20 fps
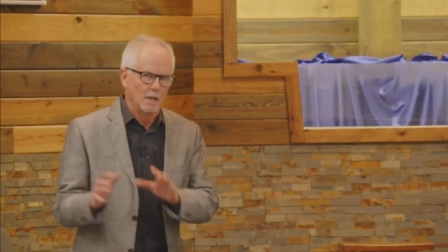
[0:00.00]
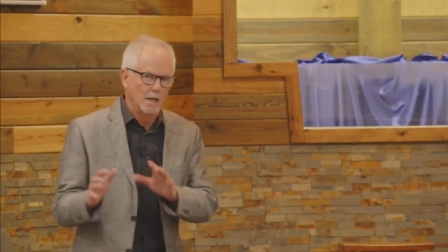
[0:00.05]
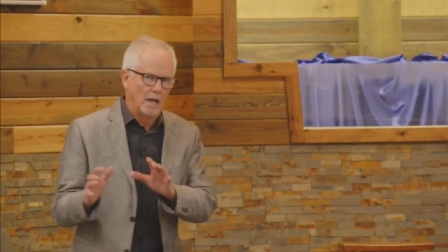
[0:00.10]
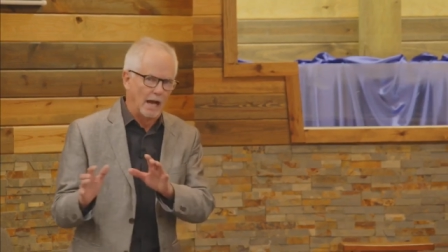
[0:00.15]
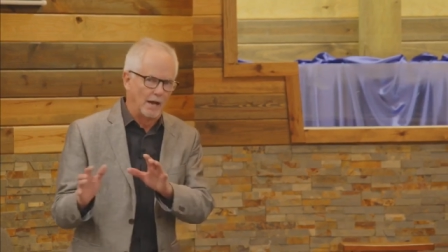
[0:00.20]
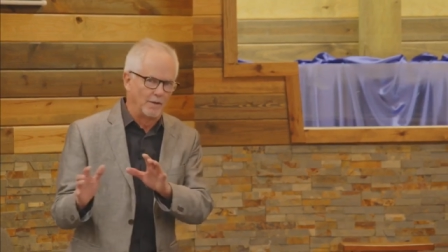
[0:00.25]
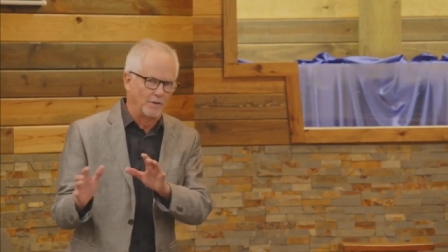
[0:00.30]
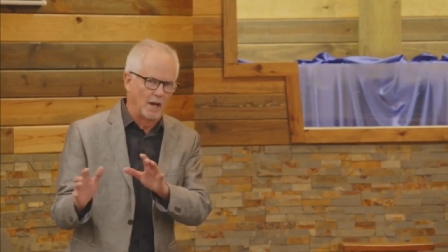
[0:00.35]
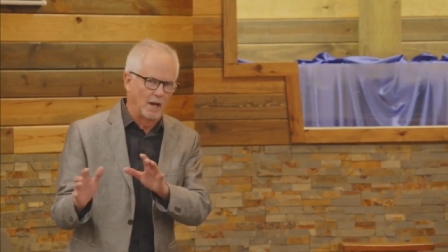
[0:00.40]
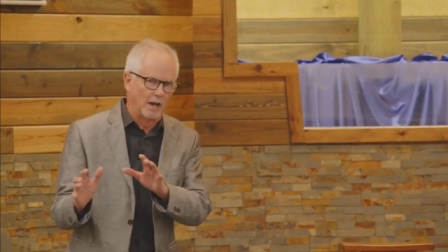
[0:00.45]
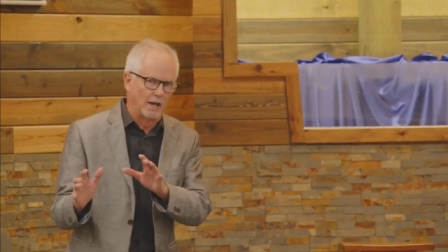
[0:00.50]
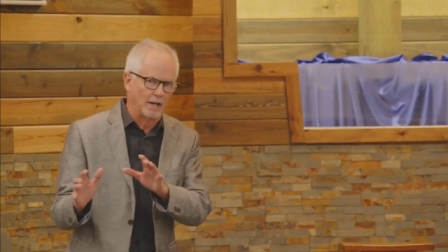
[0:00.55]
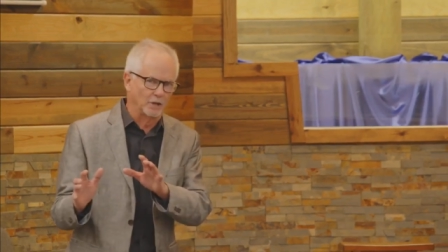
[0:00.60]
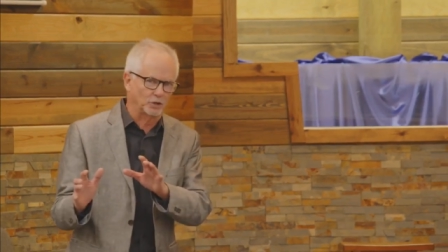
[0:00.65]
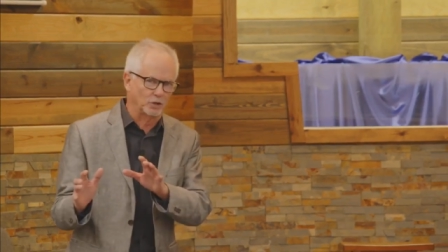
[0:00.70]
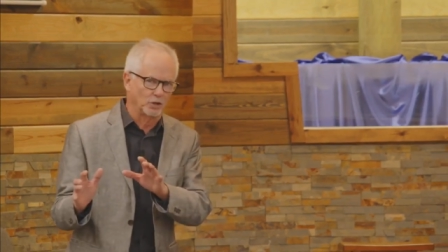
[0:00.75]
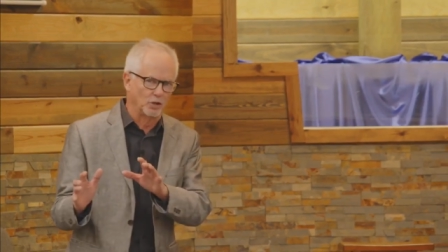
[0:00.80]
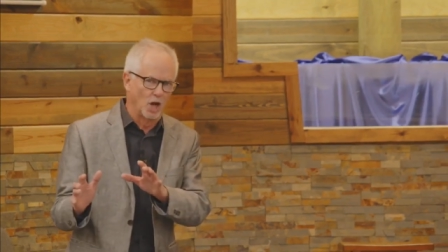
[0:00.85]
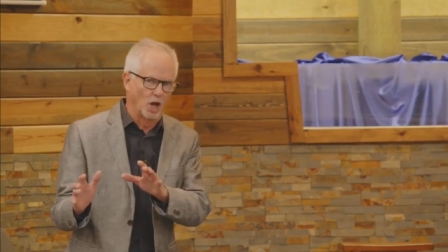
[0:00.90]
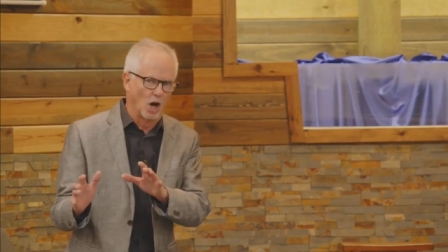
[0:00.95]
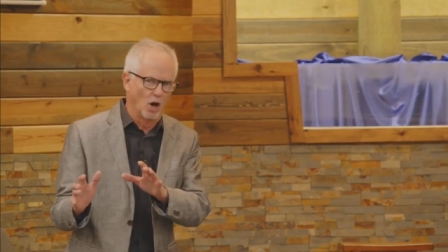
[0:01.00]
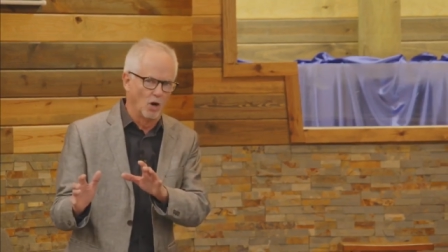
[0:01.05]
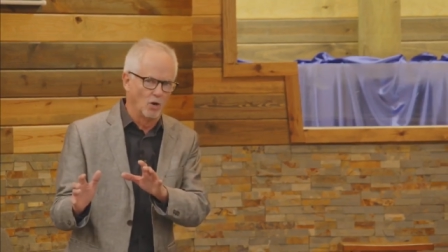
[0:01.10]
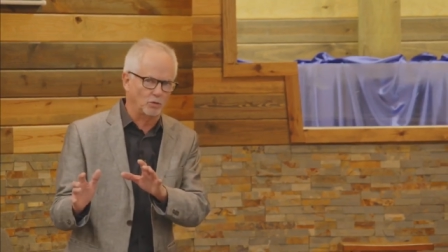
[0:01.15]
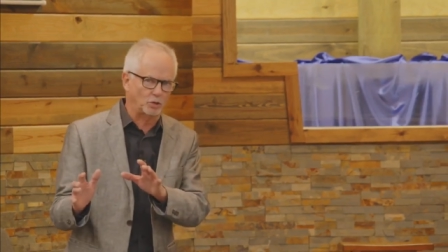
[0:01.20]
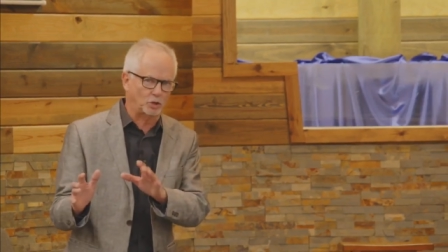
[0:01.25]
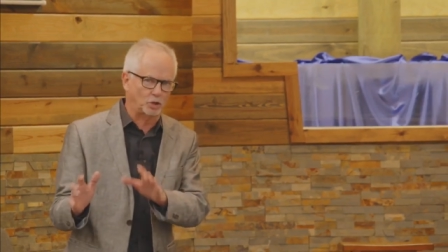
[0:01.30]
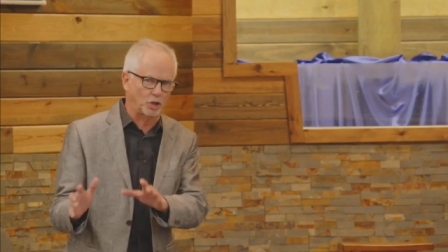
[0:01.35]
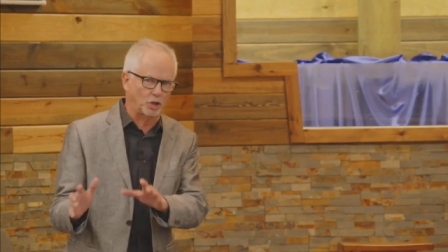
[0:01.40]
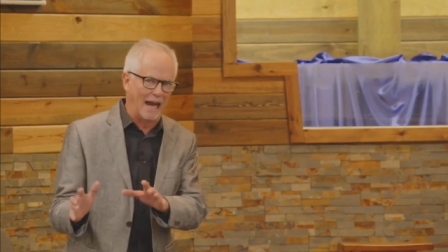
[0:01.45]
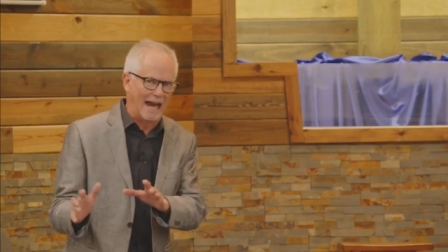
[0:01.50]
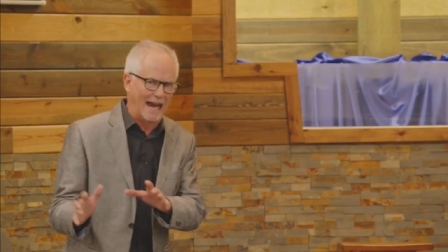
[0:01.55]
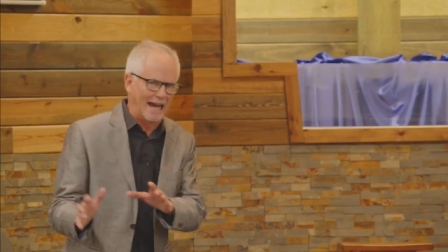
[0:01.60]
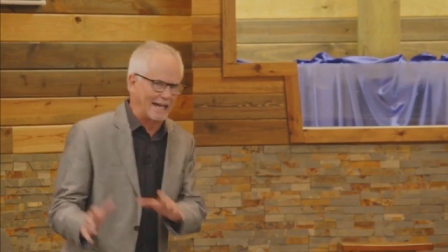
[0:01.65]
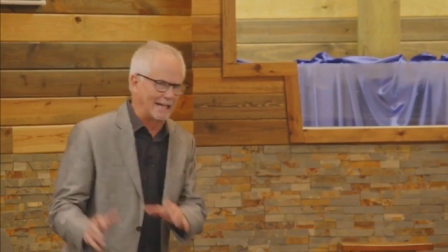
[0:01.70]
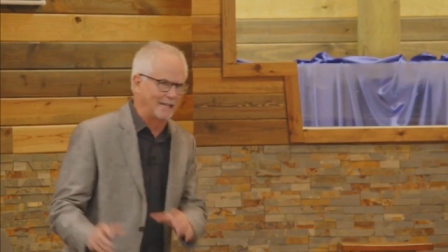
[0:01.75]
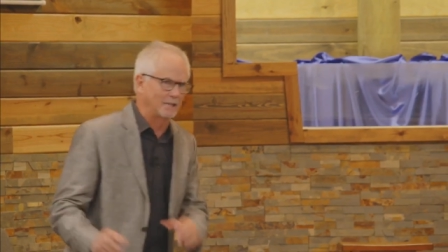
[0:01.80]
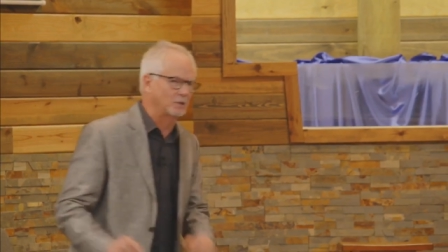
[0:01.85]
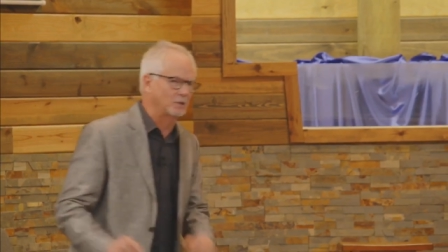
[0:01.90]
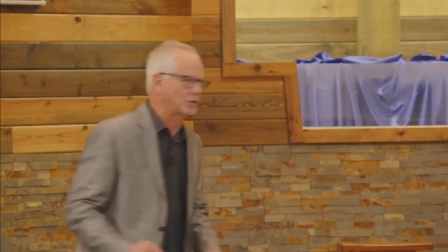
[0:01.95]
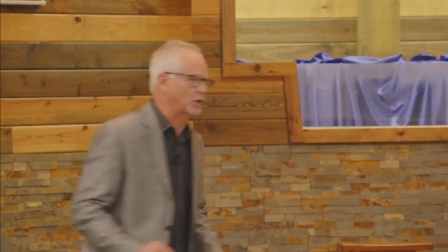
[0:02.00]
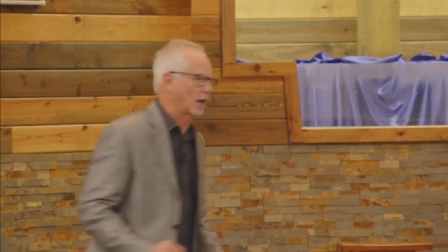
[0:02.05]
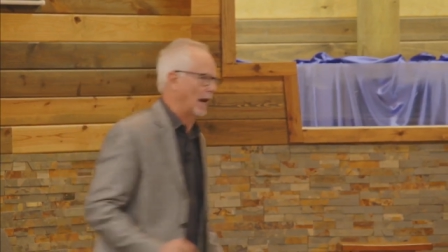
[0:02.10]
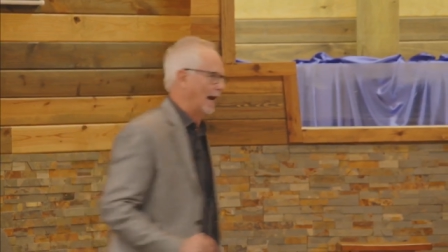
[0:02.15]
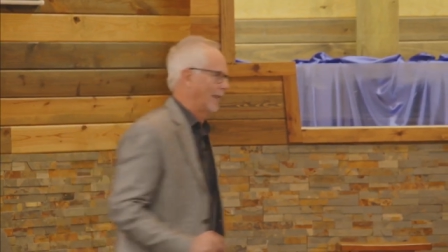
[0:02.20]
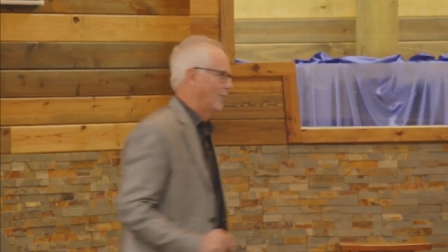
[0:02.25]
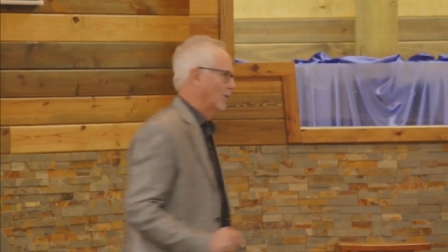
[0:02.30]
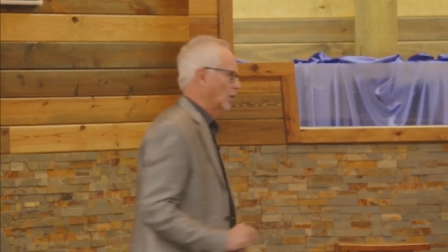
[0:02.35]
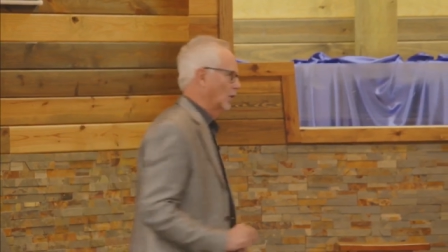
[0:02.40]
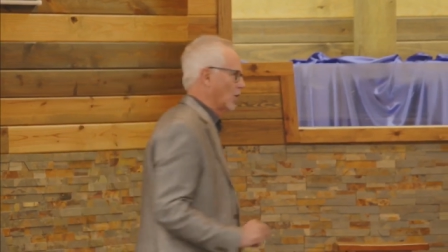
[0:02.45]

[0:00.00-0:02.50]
And there is no change ever